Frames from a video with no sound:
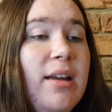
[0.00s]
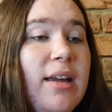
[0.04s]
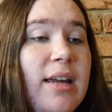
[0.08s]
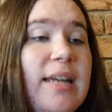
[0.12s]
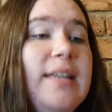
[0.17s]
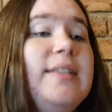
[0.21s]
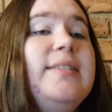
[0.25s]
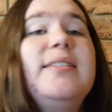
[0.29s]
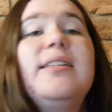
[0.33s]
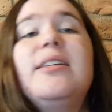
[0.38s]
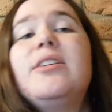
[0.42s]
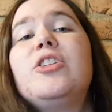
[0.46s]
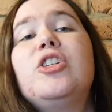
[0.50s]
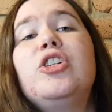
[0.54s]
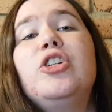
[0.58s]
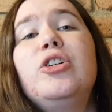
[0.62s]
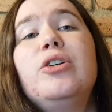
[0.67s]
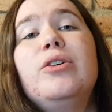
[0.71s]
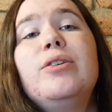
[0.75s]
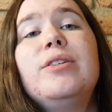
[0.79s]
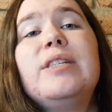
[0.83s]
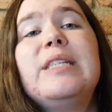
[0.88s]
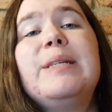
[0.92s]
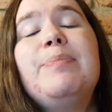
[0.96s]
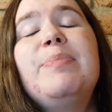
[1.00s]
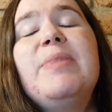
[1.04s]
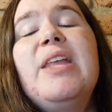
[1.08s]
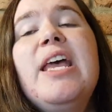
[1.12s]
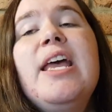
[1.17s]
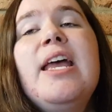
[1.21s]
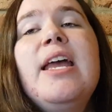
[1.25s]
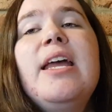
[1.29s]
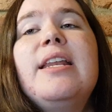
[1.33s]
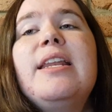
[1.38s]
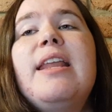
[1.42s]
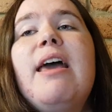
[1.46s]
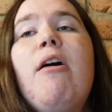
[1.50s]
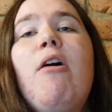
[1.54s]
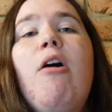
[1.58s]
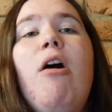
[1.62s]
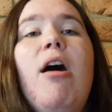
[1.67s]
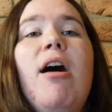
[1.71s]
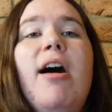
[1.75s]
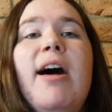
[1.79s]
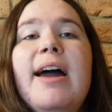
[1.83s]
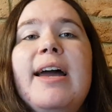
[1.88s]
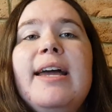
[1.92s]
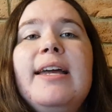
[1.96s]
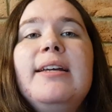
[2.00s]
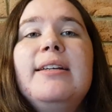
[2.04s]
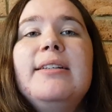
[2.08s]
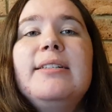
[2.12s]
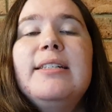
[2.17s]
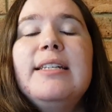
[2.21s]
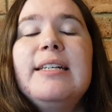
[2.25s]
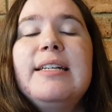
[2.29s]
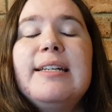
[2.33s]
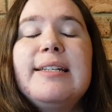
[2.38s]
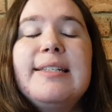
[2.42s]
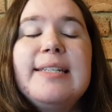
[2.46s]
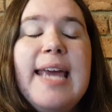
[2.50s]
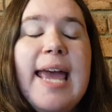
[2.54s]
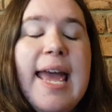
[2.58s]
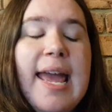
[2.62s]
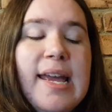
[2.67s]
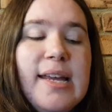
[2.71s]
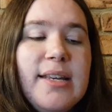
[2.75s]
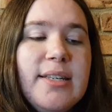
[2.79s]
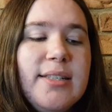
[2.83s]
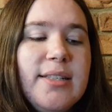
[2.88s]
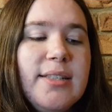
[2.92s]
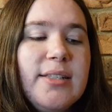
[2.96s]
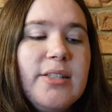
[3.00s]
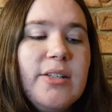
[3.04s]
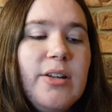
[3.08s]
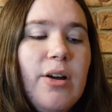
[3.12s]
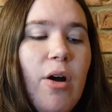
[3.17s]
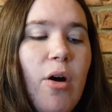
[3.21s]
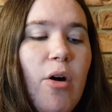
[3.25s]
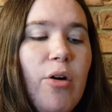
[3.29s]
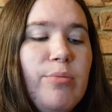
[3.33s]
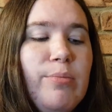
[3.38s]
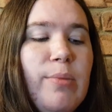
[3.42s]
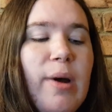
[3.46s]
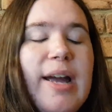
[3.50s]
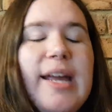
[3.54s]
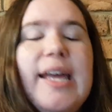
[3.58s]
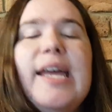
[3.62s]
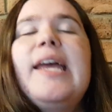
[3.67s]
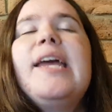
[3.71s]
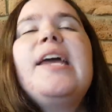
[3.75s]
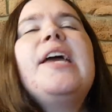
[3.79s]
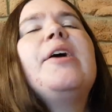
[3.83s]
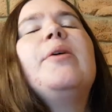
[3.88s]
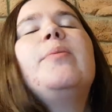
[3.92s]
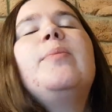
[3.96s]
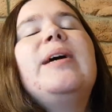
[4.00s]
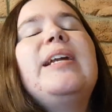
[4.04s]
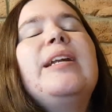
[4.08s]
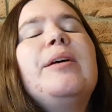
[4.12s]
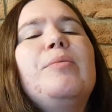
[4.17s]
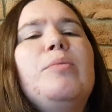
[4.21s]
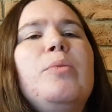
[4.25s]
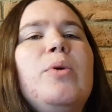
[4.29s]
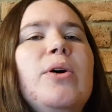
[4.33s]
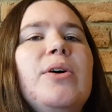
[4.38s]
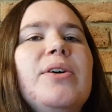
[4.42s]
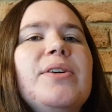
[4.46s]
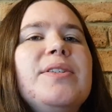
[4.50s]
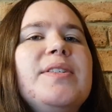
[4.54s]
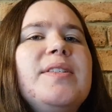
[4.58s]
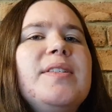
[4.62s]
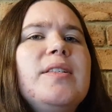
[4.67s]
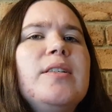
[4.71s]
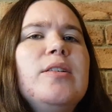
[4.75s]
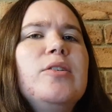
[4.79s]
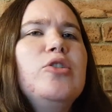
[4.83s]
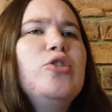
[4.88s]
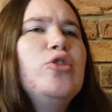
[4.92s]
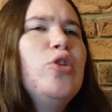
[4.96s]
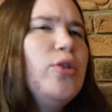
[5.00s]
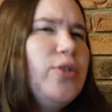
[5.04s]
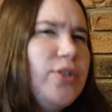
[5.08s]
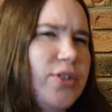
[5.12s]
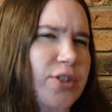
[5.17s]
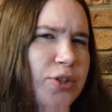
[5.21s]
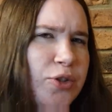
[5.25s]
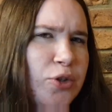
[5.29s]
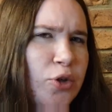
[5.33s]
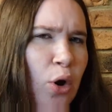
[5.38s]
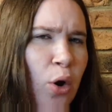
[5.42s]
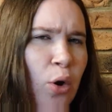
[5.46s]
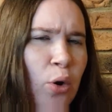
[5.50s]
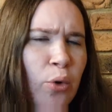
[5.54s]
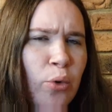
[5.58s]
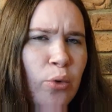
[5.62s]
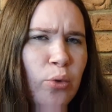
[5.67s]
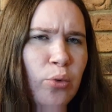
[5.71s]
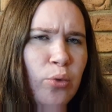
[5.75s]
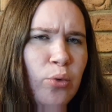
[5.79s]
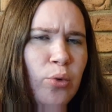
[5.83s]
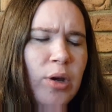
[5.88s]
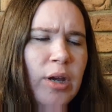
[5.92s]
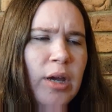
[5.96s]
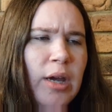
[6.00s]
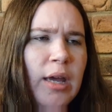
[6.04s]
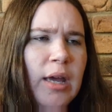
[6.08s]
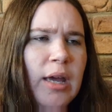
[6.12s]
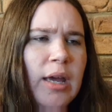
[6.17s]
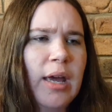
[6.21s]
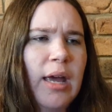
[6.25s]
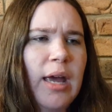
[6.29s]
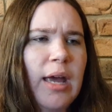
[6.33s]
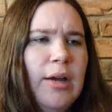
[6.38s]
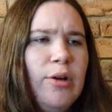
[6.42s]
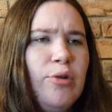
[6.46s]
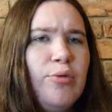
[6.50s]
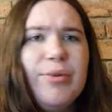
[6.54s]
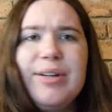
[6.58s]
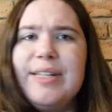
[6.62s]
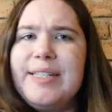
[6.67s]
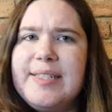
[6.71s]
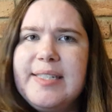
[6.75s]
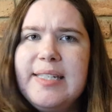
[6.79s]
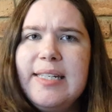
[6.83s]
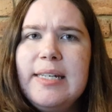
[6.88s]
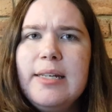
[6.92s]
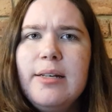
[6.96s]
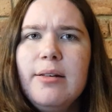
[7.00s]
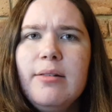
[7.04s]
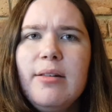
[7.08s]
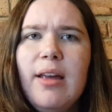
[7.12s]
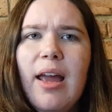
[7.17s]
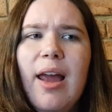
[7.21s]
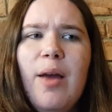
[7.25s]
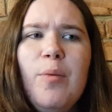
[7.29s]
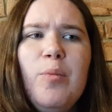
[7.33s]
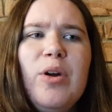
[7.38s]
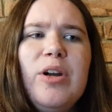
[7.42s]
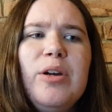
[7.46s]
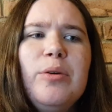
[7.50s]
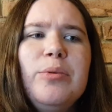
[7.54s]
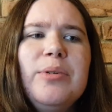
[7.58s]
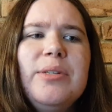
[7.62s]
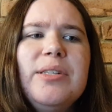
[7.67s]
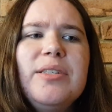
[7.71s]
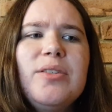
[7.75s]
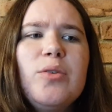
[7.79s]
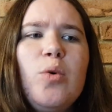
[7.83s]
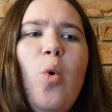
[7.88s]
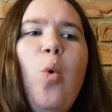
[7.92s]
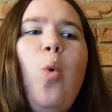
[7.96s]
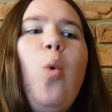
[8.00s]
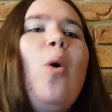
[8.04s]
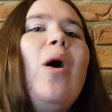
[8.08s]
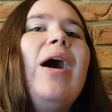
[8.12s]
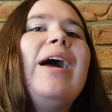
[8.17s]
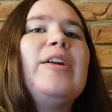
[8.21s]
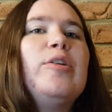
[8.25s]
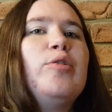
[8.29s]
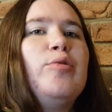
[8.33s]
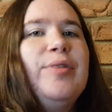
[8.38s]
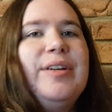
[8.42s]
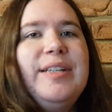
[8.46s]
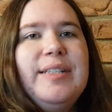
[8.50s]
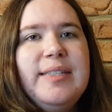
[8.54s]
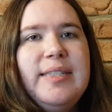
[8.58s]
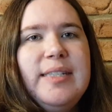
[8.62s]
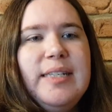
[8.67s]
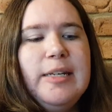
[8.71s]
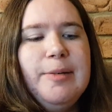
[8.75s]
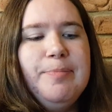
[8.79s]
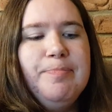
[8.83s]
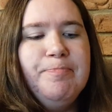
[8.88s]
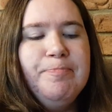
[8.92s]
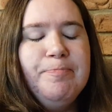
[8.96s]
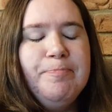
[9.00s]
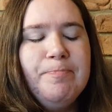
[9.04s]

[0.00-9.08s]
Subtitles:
easier to use. Now, I did a test on my hair when it was not so greasy and when it was quite greasy.